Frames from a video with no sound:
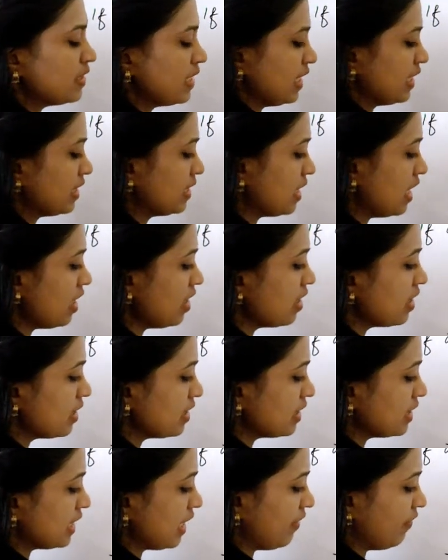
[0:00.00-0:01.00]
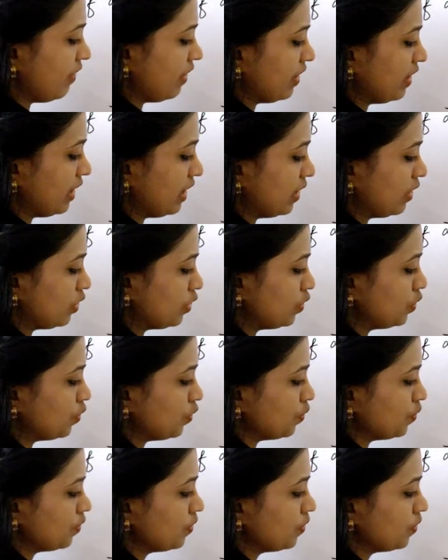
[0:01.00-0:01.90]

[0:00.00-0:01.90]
6 are 72.